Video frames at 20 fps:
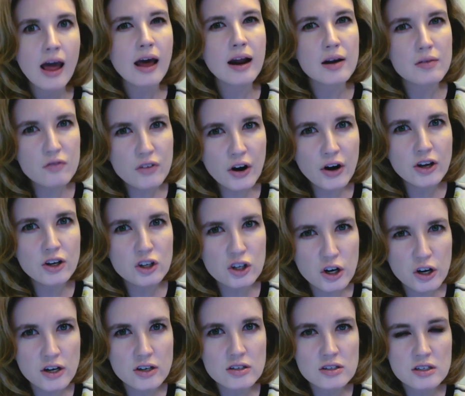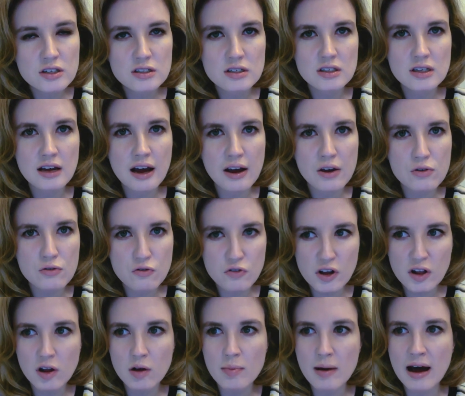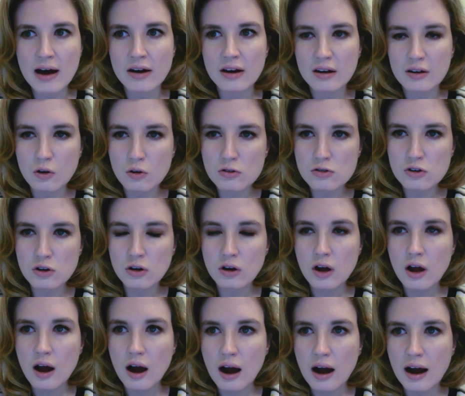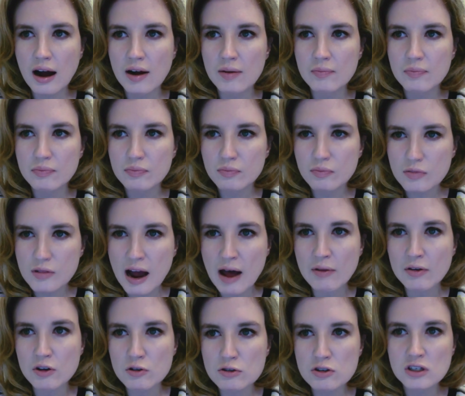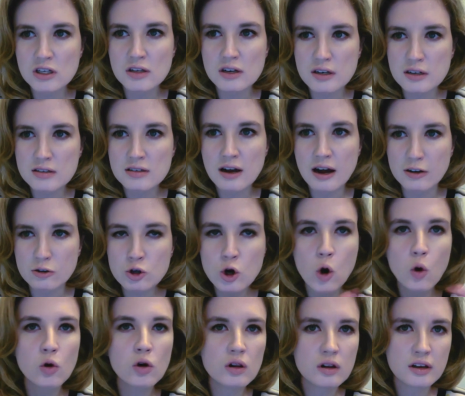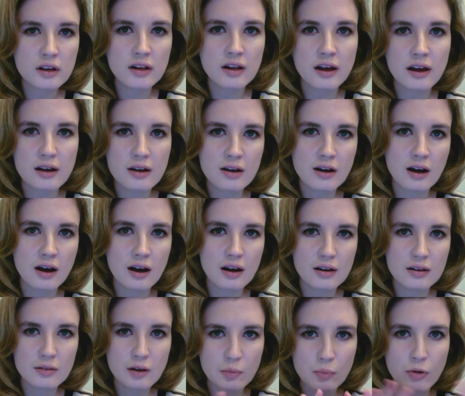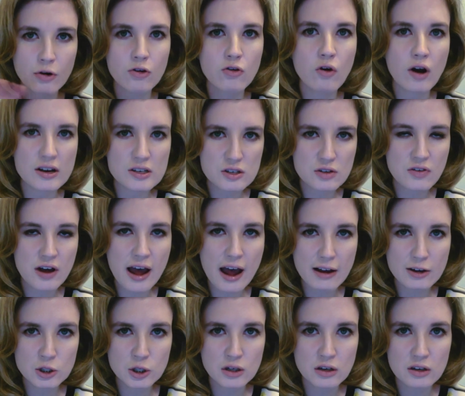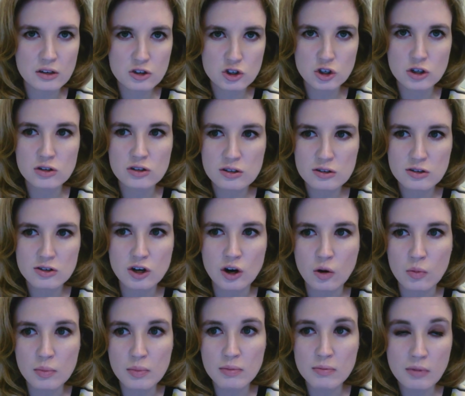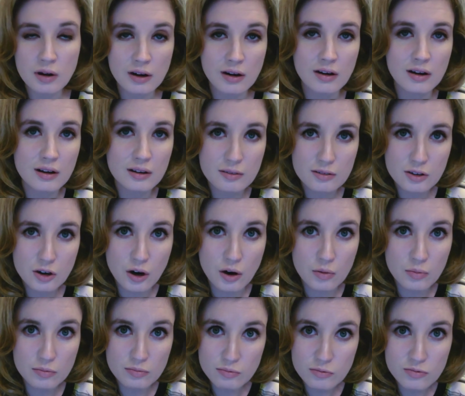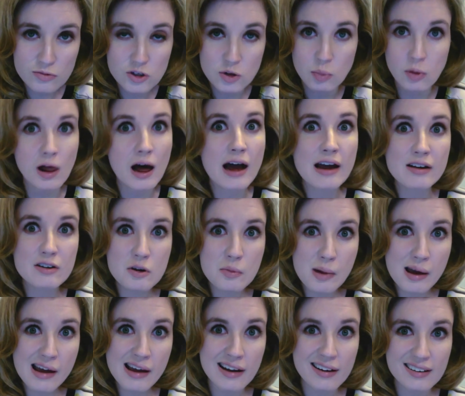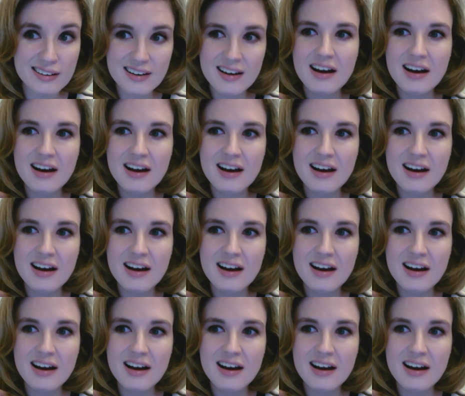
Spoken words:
I'm very curious to see how you feel about it, and also now that you see that it's not totally, like, a progressive action. It's just, you know, supply and demand.